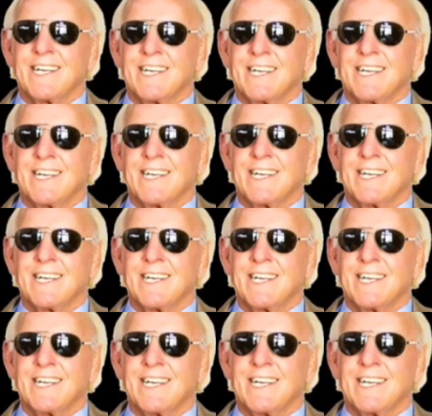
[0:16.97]

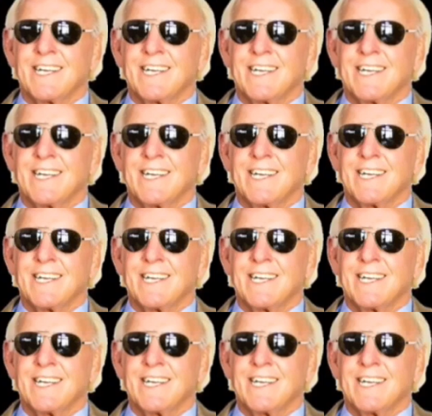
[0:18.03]

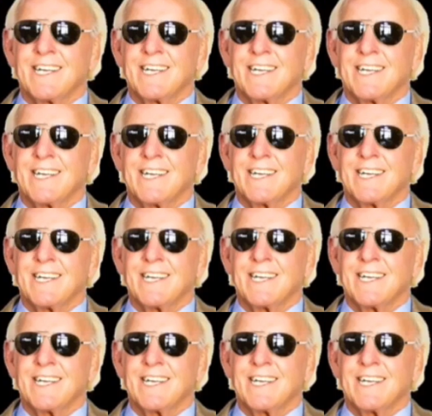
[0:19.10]
(silent)